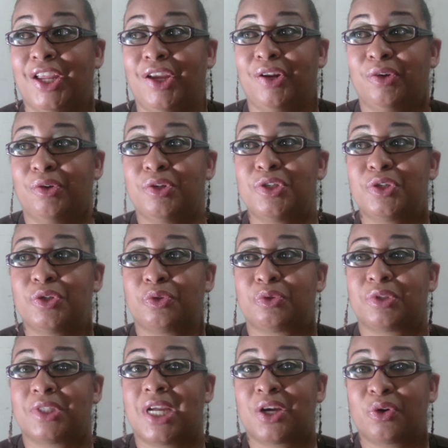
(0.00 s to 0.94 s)
you know
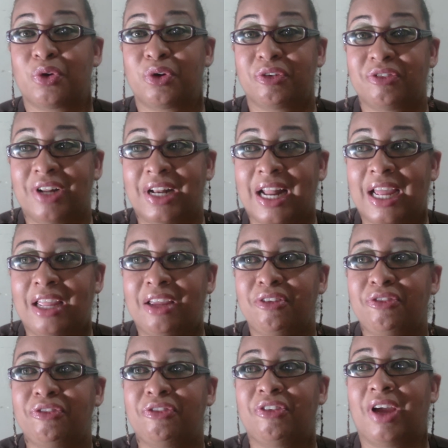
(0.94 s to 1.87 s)
so thank god for
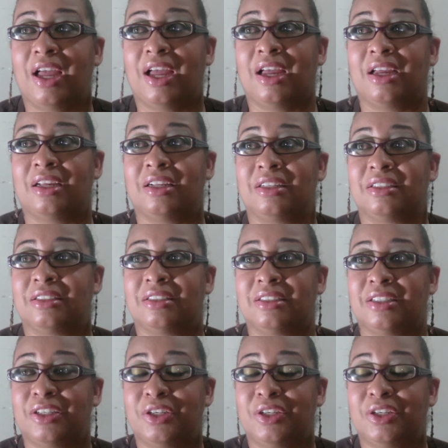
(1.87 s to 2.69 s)
life and